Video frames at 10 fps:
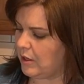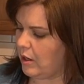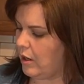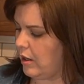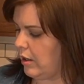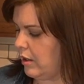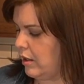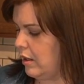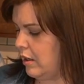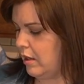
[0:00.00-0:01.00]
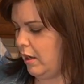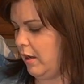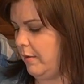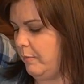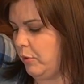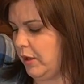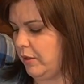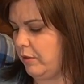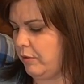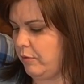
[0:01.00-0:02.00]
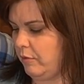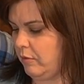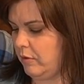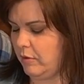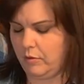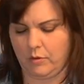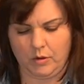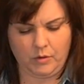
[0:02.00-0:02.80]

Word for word: are um, point. One and